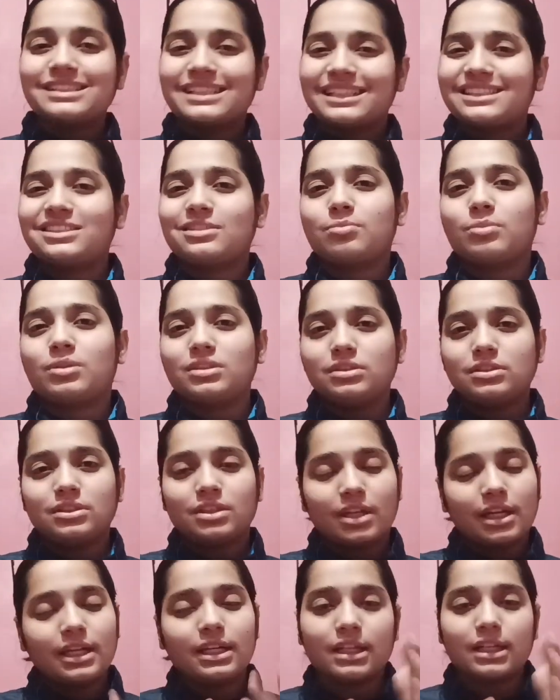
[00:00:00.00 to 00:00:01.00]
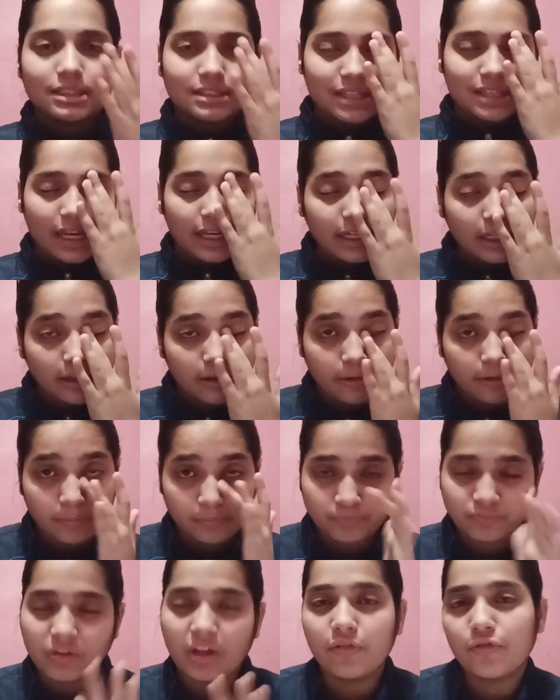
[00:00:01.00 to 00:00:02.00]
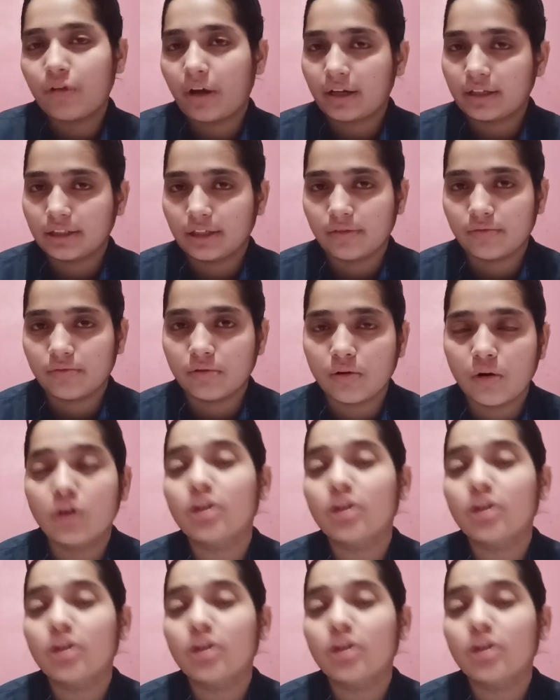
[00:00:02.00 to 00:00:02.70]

6th month, it is like effective.